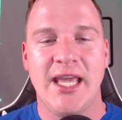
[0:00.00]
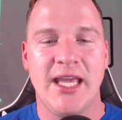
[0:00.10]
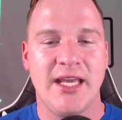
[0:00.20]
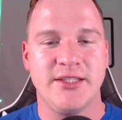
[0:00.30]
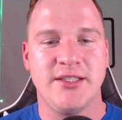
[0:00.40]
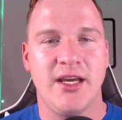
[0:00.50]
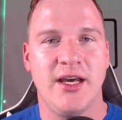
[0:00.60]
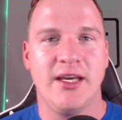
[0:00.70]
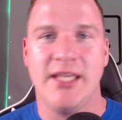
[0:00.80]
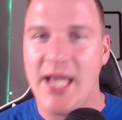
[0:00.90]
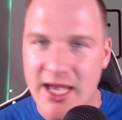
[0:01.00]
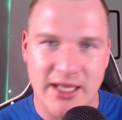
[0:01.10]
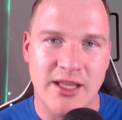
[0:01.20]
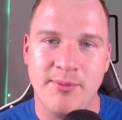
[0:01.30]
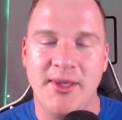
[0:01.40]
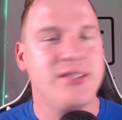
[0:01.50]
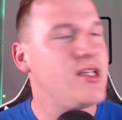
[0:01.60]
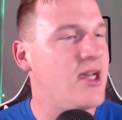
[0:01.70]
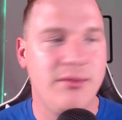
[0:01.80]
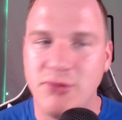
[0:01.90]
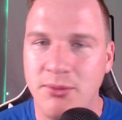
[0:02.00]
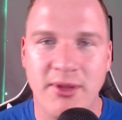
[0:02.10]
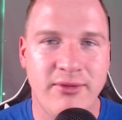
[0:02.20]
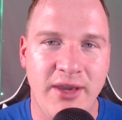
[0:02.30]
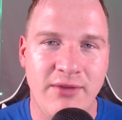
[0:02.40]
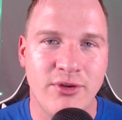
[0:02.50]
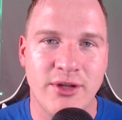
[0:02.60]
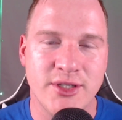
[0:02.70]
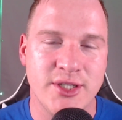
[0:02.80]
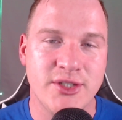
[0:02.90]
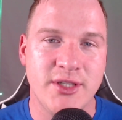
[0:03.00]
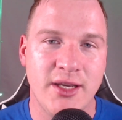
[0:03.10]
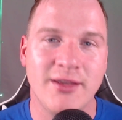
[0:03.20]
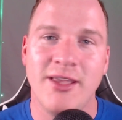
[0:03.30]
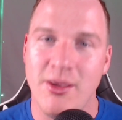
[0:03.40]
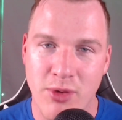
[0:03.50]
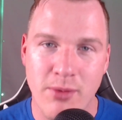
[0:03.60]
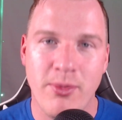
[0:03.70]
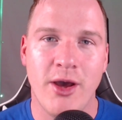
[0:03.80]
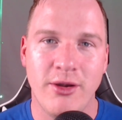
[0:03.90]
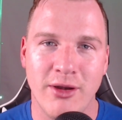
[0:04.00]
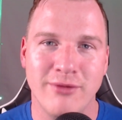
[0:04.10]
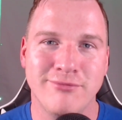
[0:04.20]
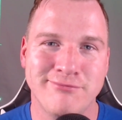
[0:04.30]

And in the meantime, do me a favor and just keep on pondering.